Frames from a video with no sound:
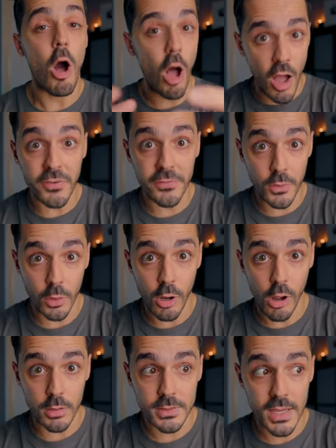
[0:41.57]
off of your
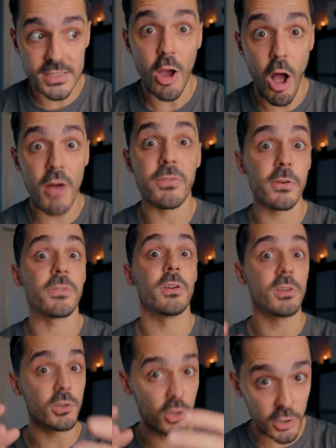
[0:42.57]
content, off of
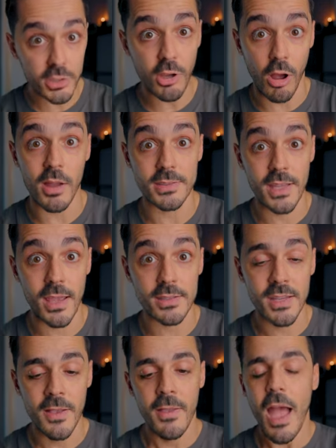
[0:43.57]
good content,